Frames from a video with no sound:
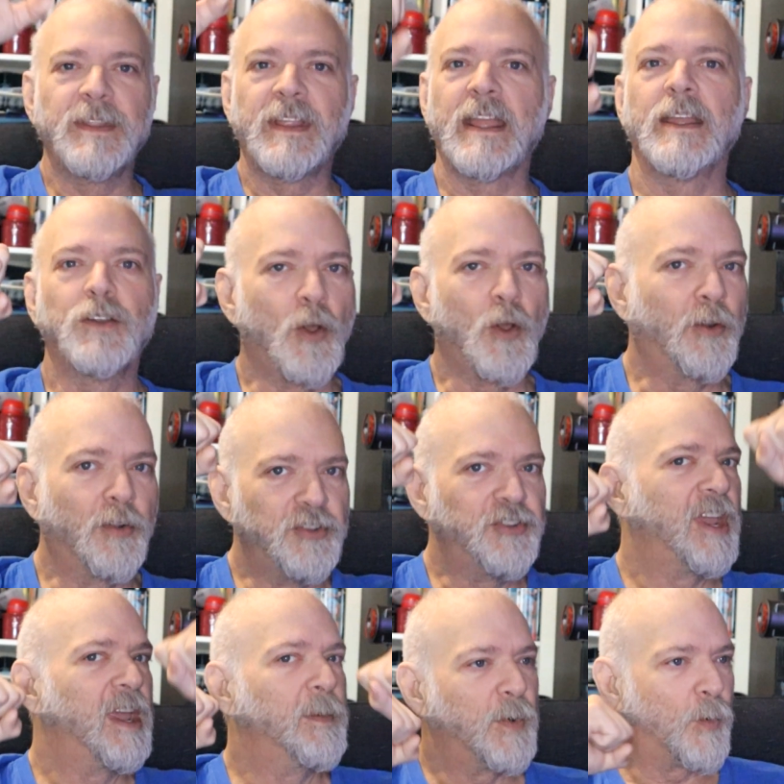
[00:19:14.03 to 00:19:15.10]
they go to the
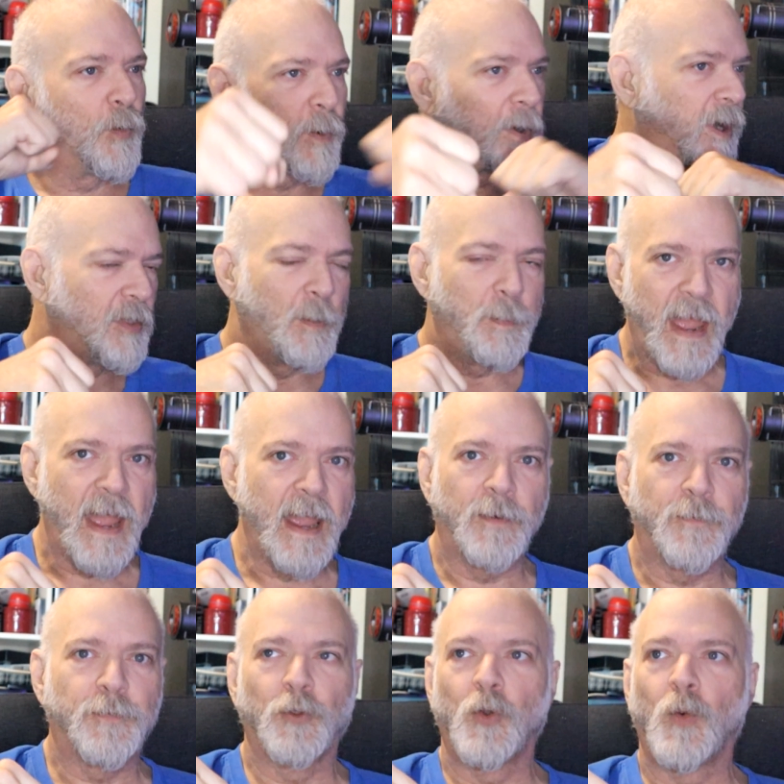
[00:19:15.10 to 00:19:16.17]
gym and work on the
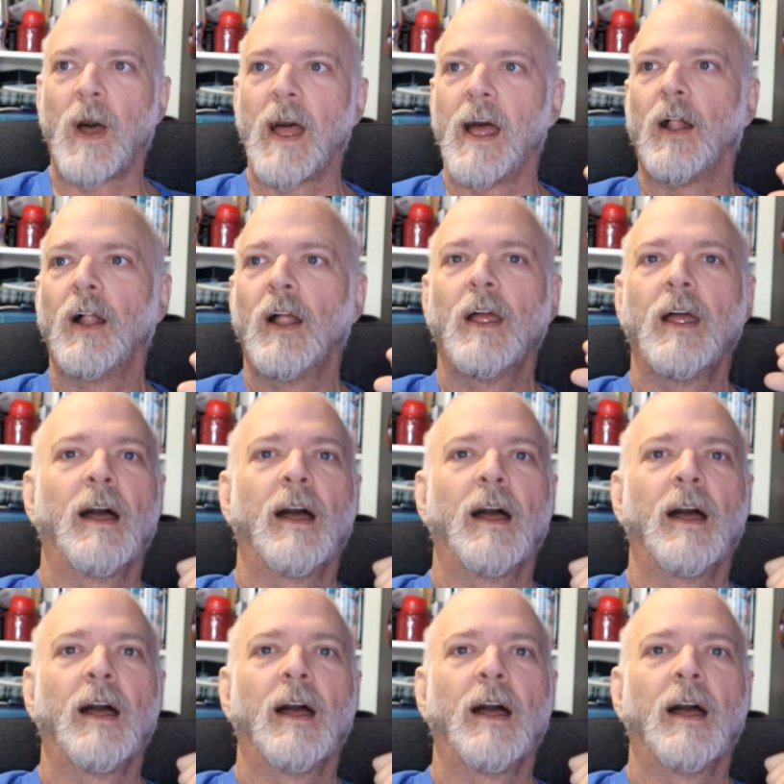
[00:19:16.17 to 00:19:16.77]
bag for a little while.